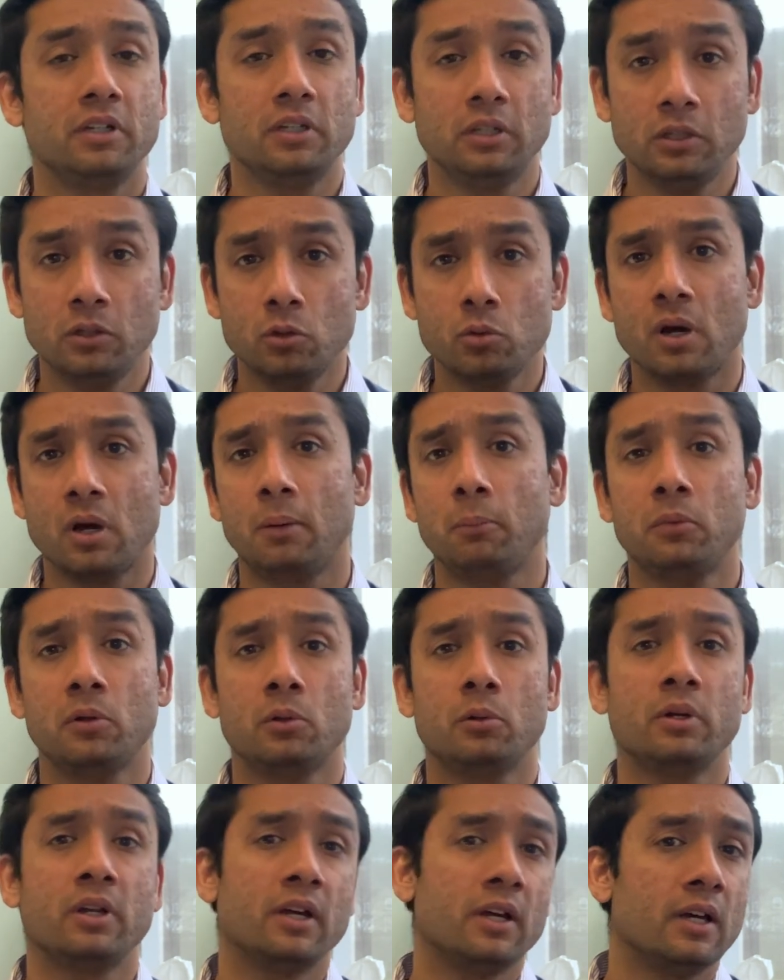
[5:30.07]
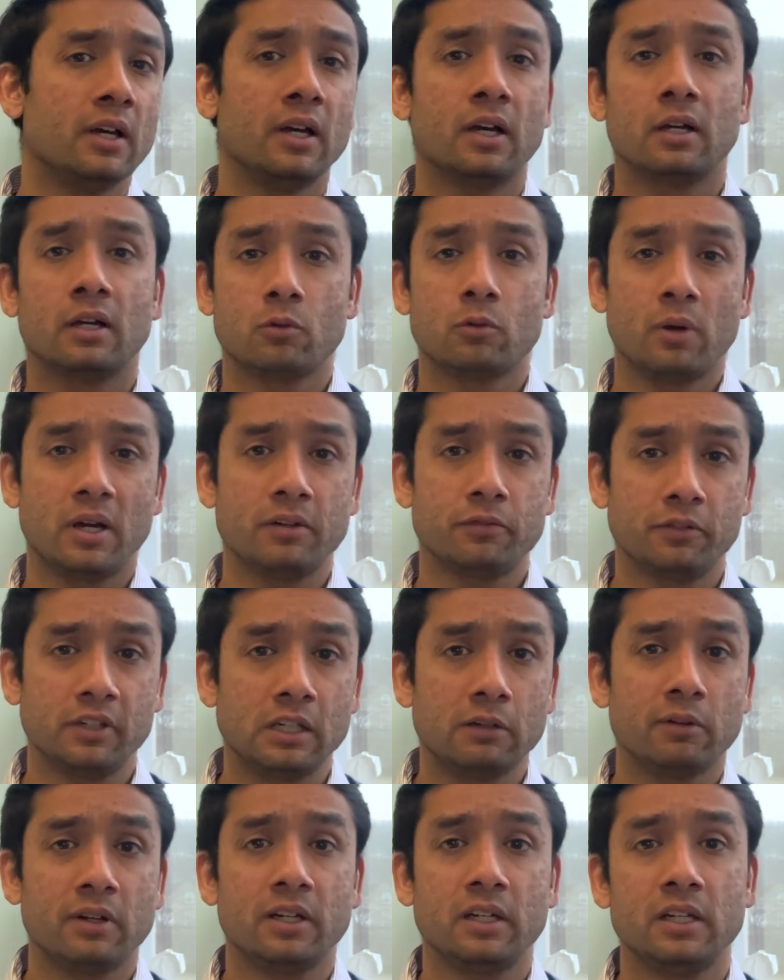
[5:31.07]
We do upload quite
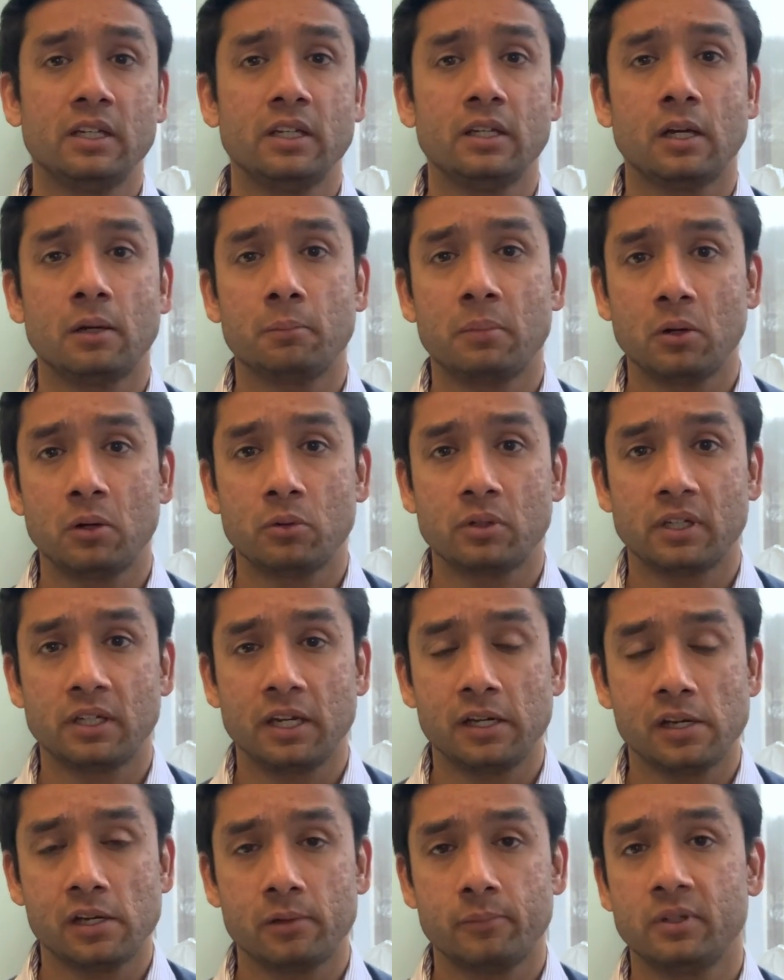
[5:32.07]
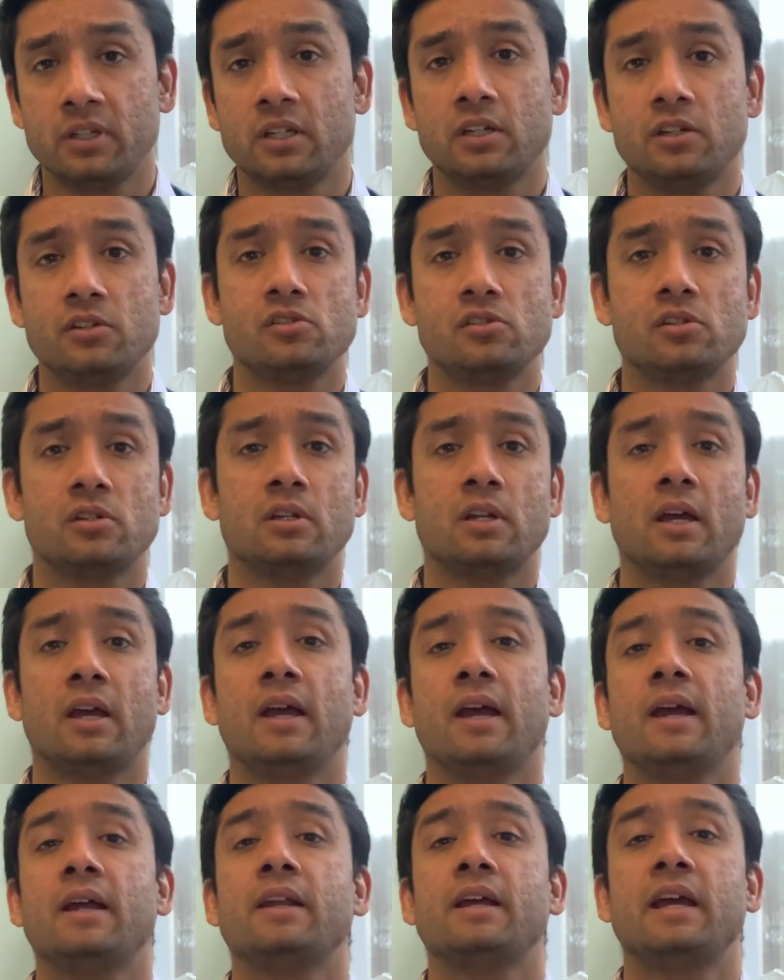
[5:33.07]
frequently about Canadian immigration
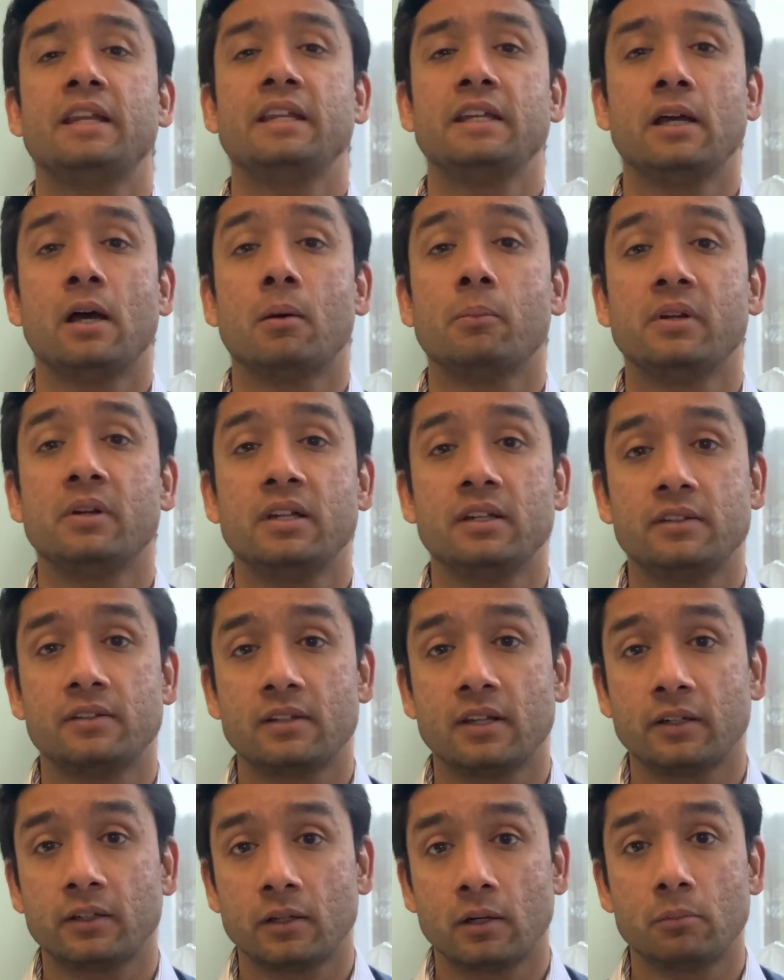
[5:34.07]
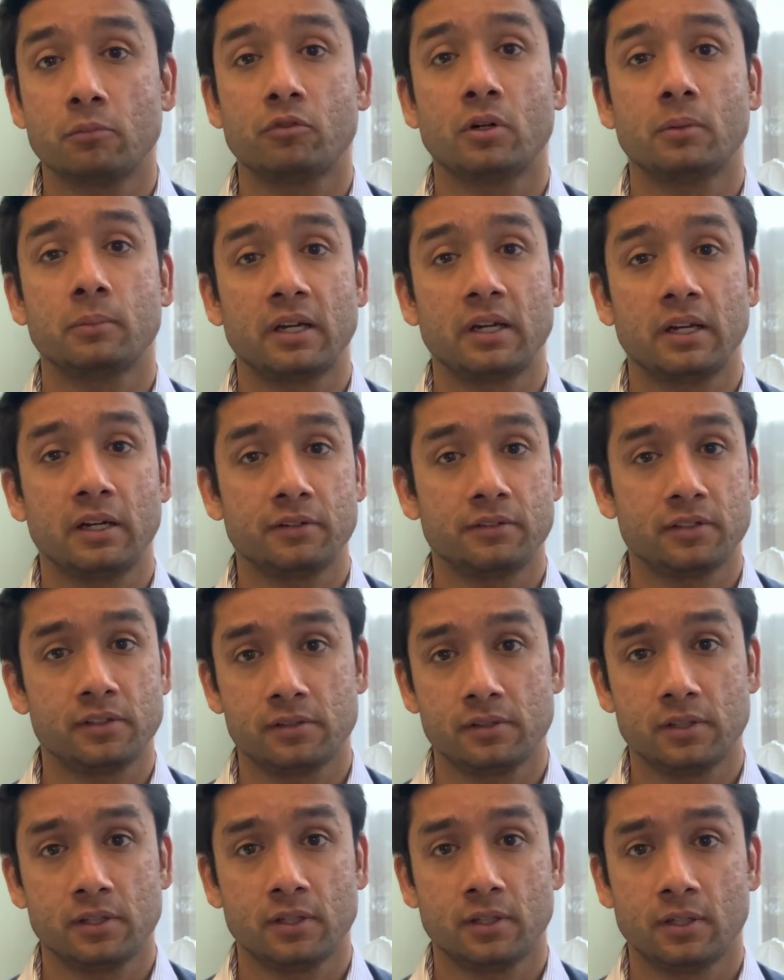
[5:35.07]
and any updates that come from
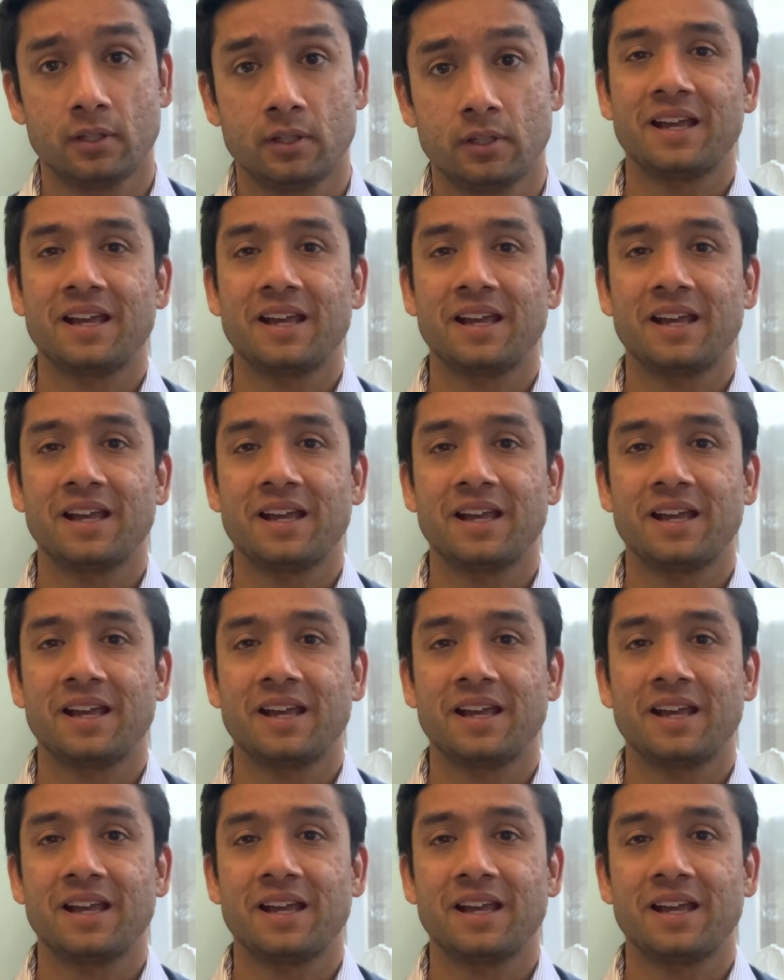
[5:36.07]
IRCC.